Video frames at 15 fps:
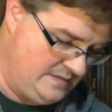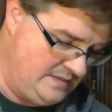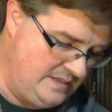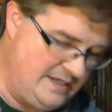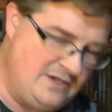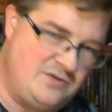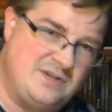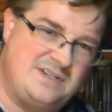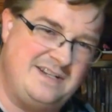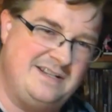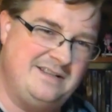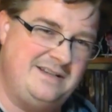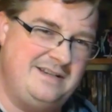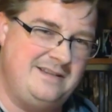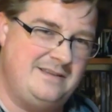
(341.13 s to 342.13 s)

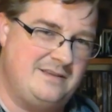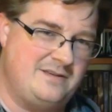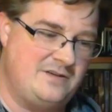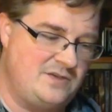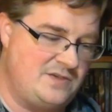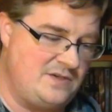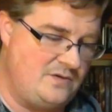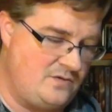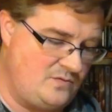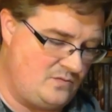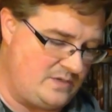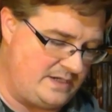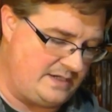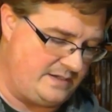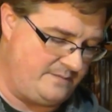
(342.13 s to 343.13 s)
Interestingly, there's no
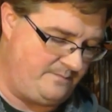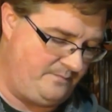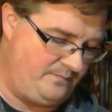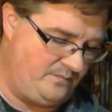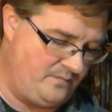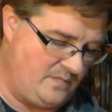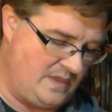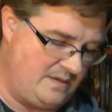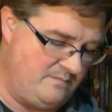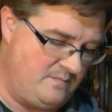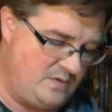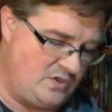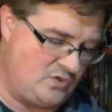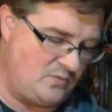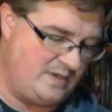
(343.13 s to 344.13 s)

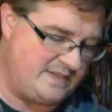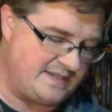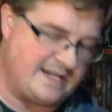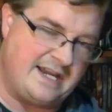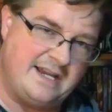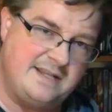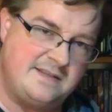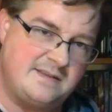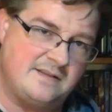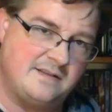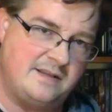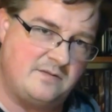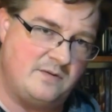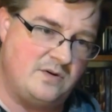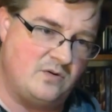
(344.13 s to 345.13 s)
twist ties
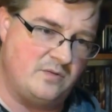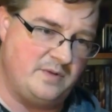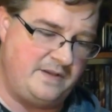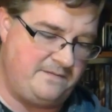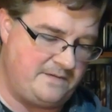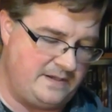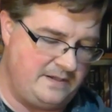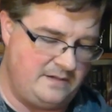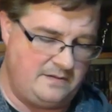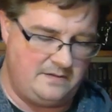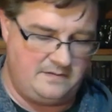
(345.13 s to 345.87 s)
like you normally find.